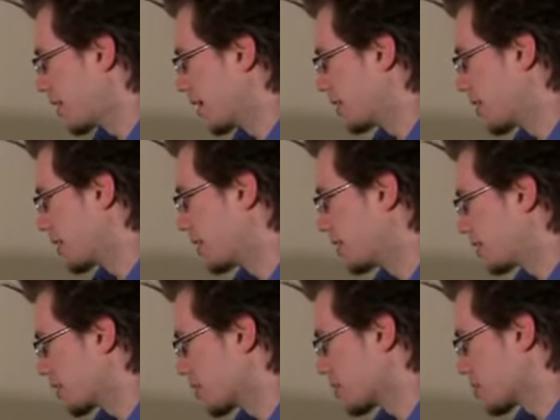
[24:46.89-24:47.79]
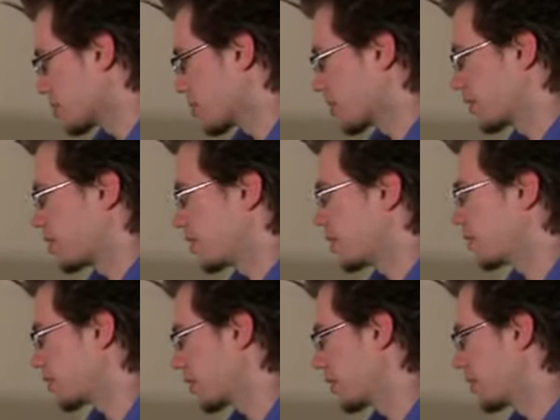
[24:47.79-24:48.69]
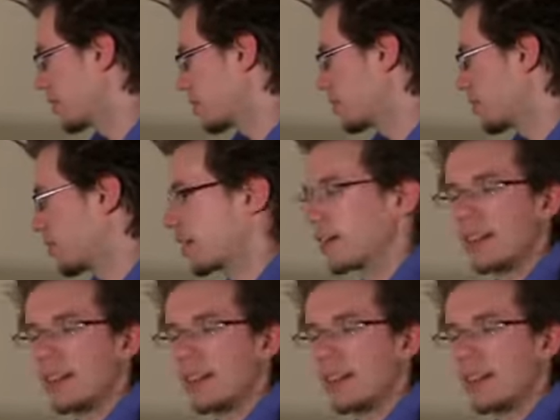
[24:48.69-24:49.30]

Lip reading: and then they'll just put the note, and it'll be